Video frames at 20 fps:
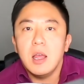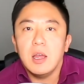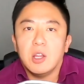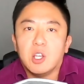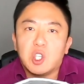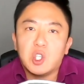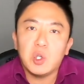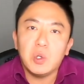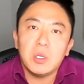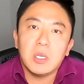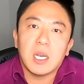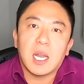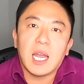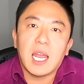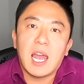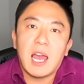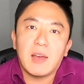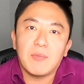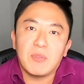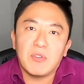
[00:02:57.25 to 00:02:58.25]
This unit I
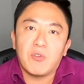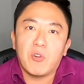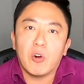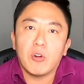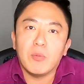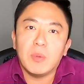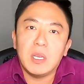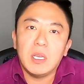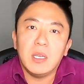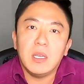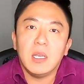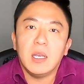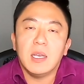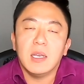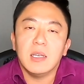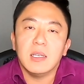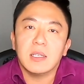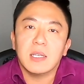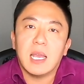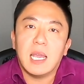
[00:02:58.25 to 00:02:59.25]
have before me
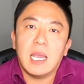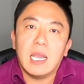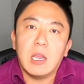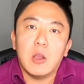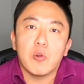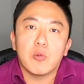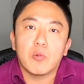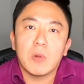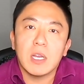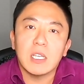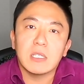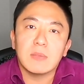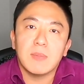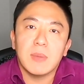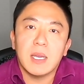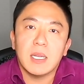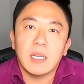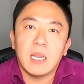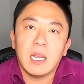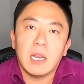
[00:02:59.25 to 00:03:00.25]
is a
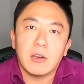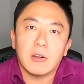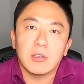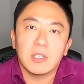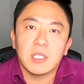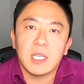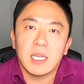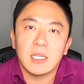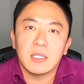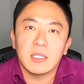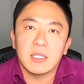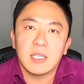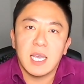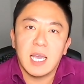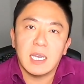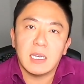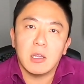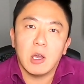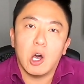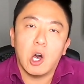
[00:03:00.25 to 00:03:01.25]
ResMed AirSense
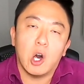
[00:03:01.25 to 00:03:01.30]
10